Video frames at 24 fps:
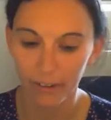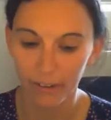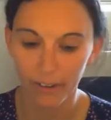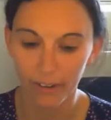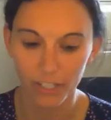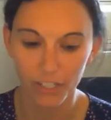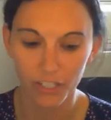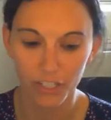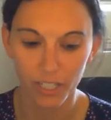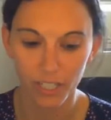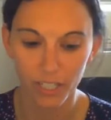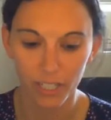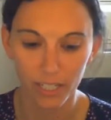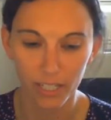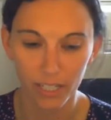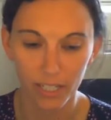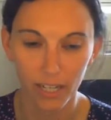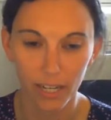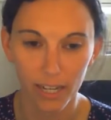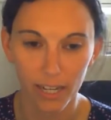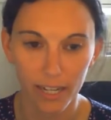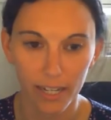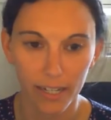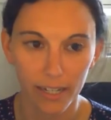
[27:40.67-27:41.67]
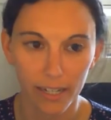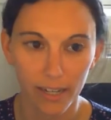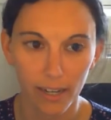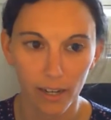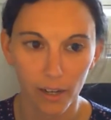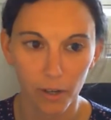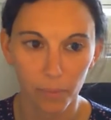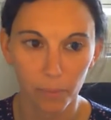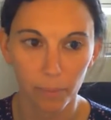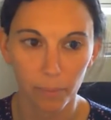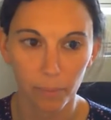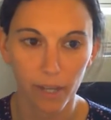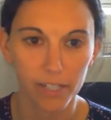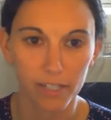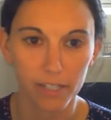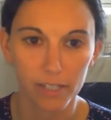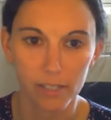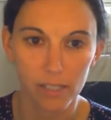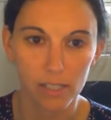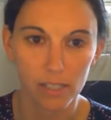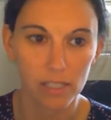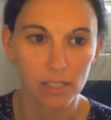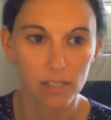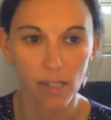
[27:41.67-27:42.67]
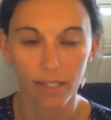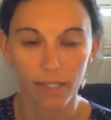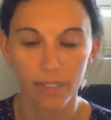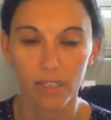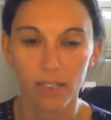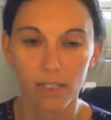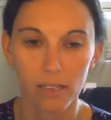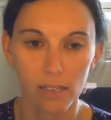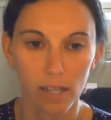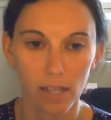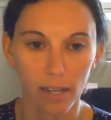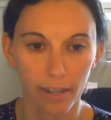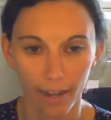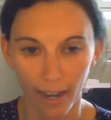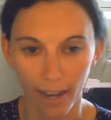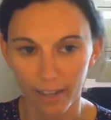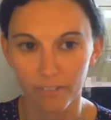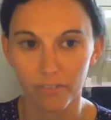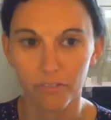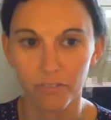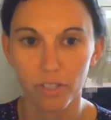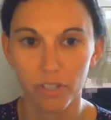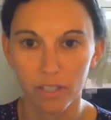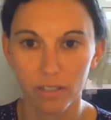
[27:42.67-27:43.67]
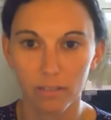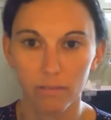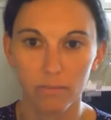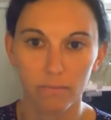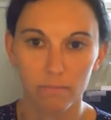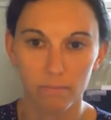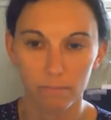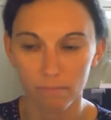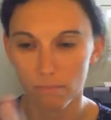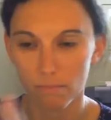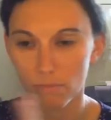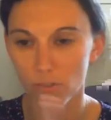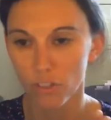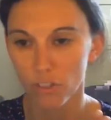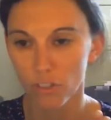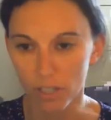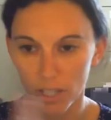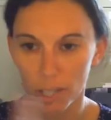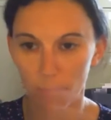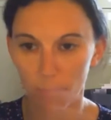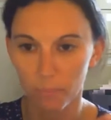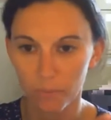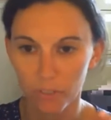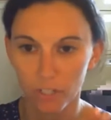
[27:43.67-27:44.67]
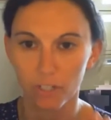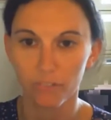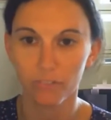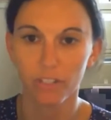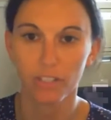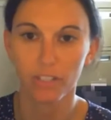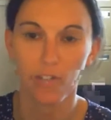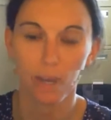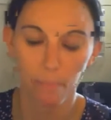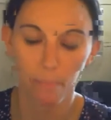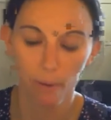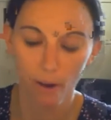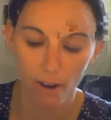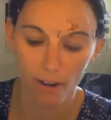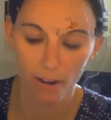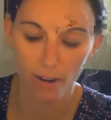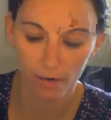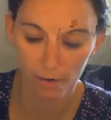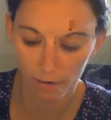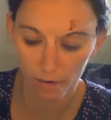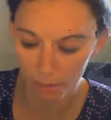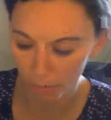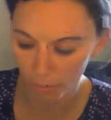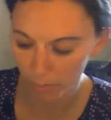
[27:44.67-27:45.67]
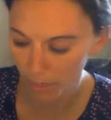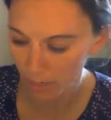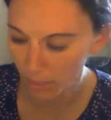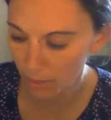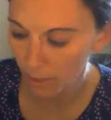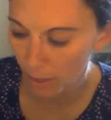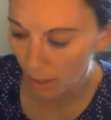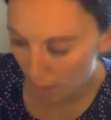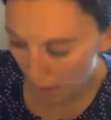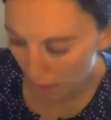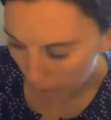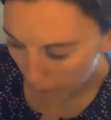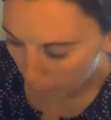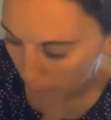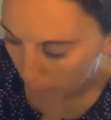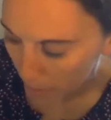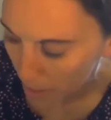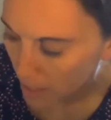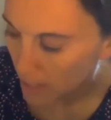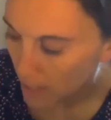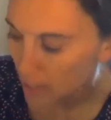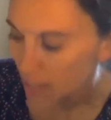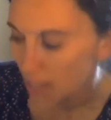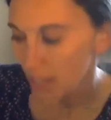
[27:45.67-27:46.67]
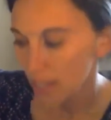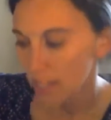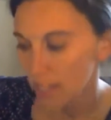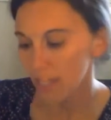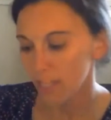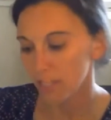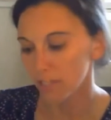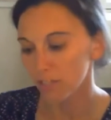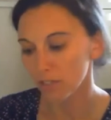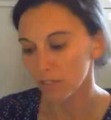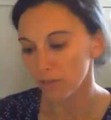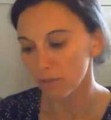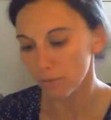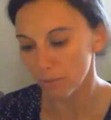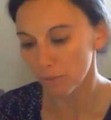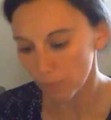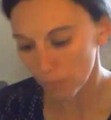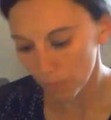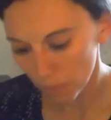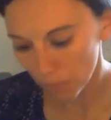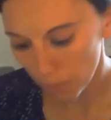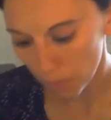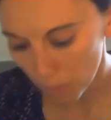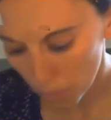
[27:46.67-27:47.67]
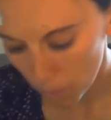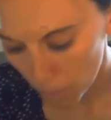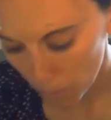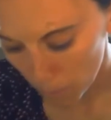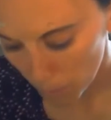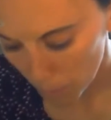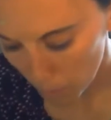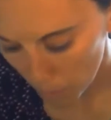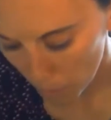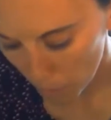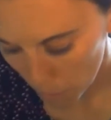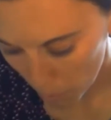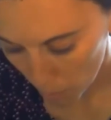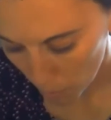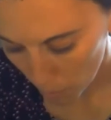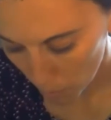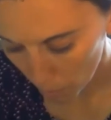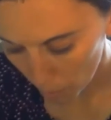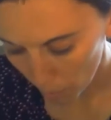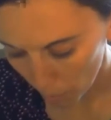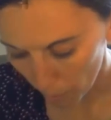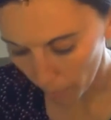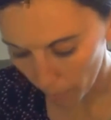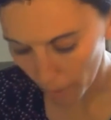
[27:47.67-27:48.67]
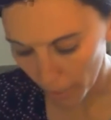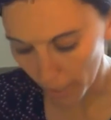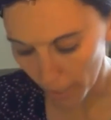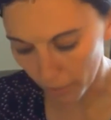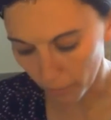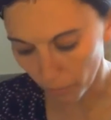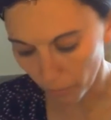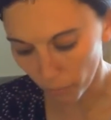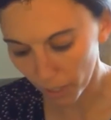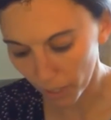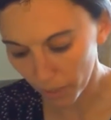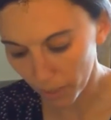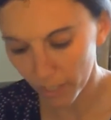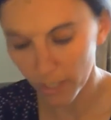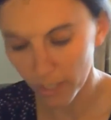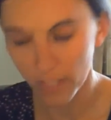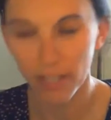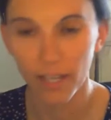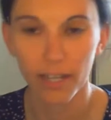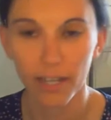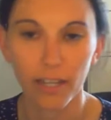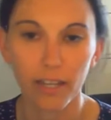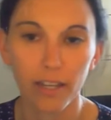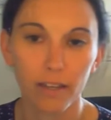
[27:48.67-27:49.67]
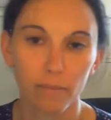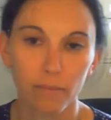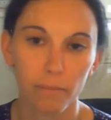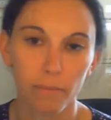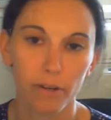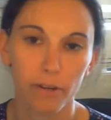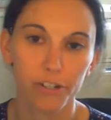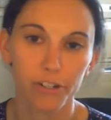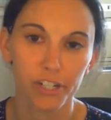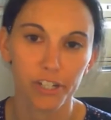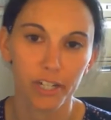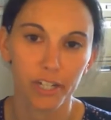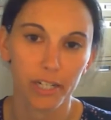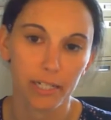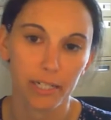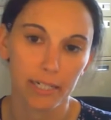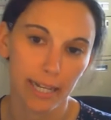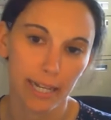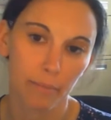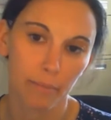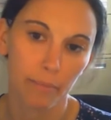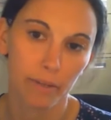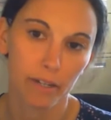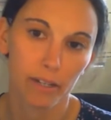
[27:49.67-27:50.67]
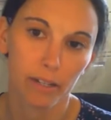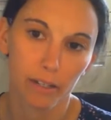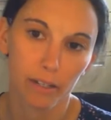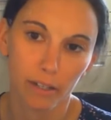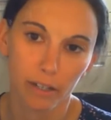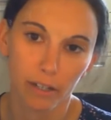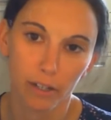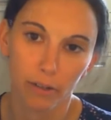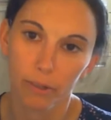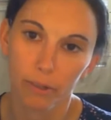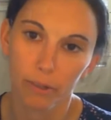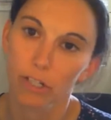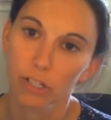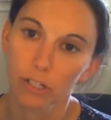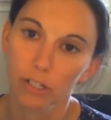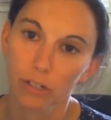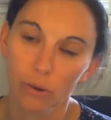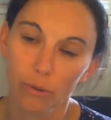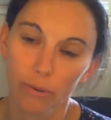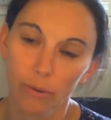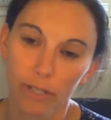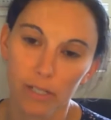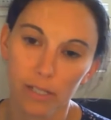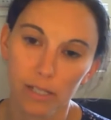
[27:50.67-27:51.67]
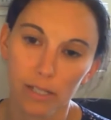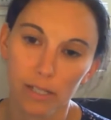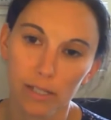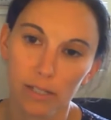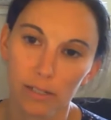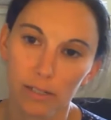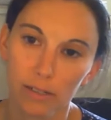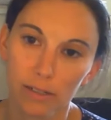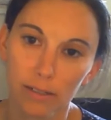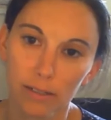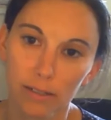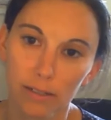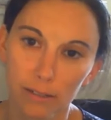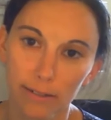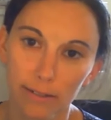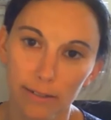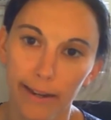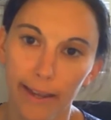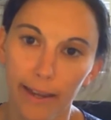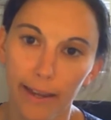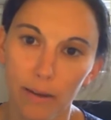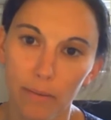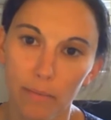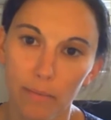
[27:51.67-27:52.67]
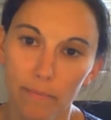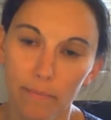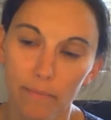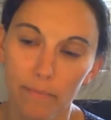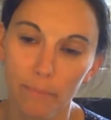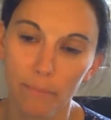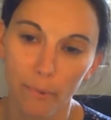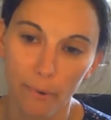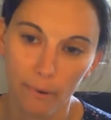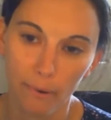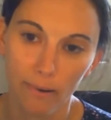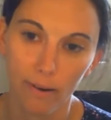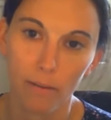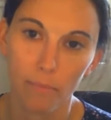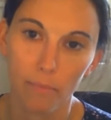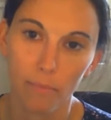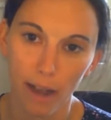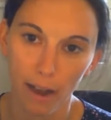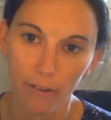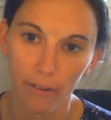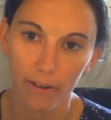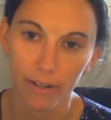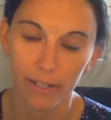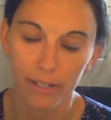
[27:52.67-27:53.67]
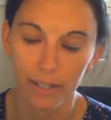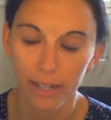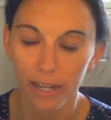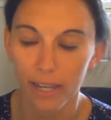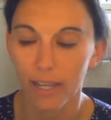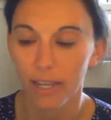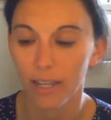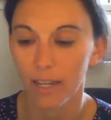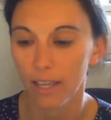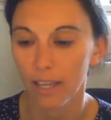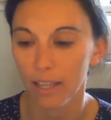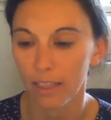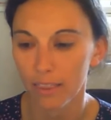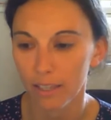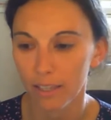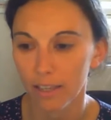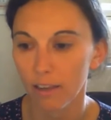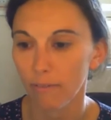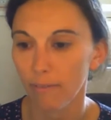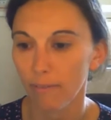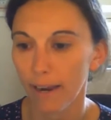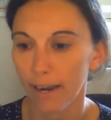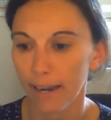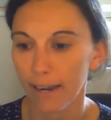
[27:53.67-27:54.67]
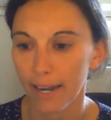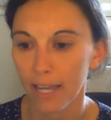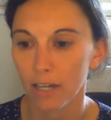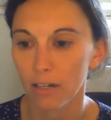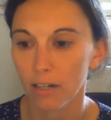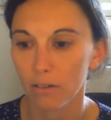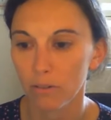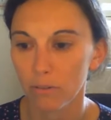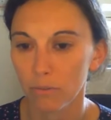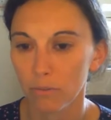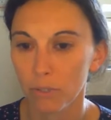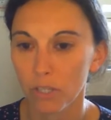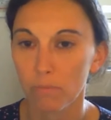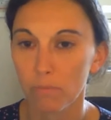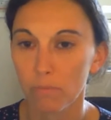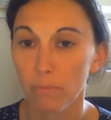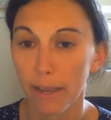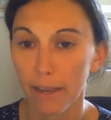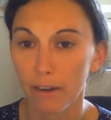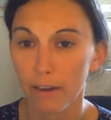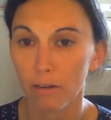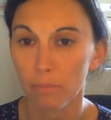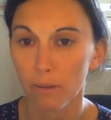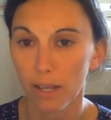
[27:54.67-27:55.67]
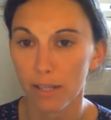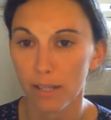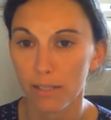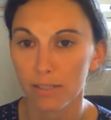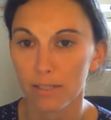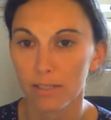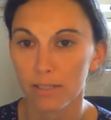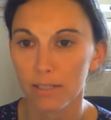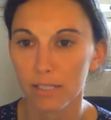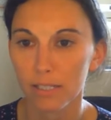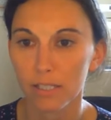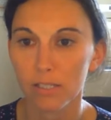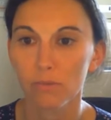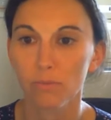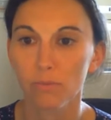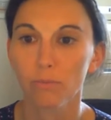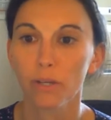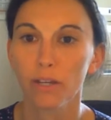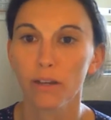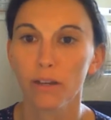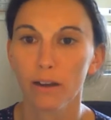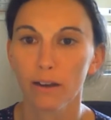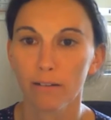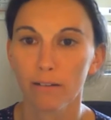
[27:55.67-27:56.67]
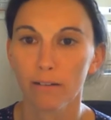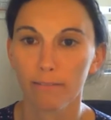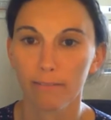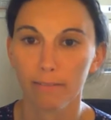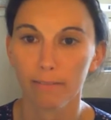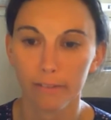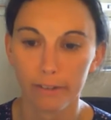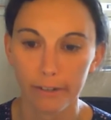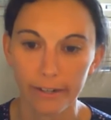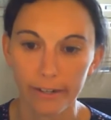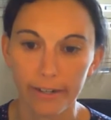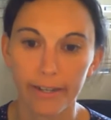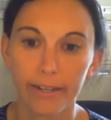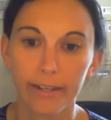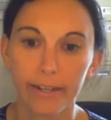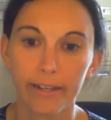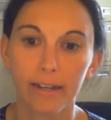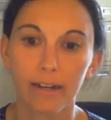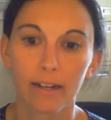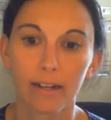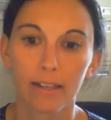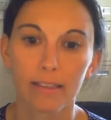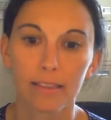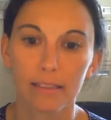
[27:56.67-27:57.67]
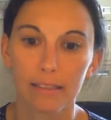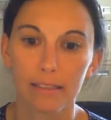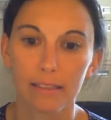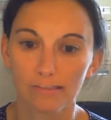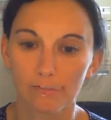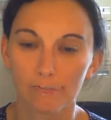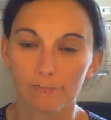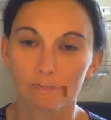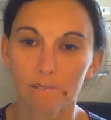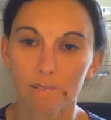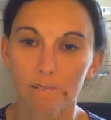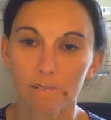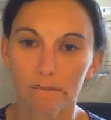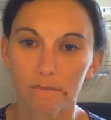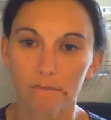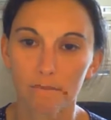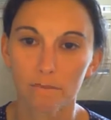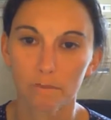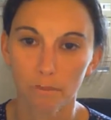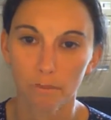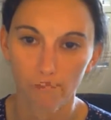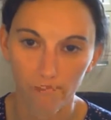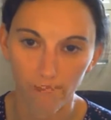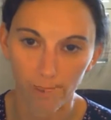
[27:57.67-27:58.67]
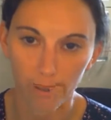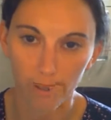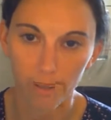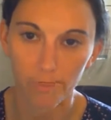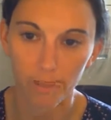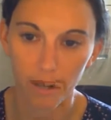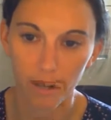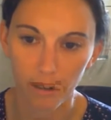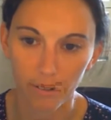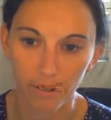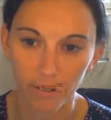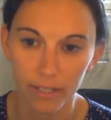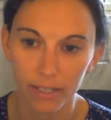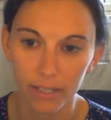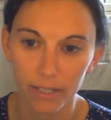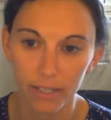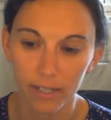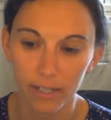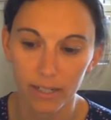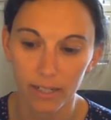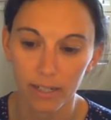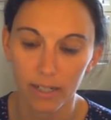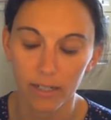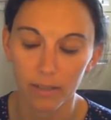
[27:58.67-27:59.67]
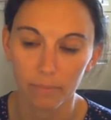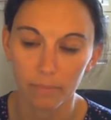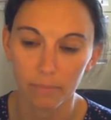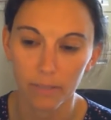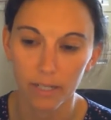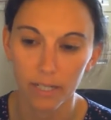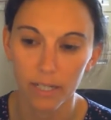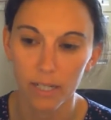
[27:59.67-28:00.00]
question, and I um, I didn't I didn't I kind of skipped over that part a little bit. Um, so with any emerging contaminant, you know, we're always still learning more about it. And I think right now with microplastics, we are learning a lot more about it. Um,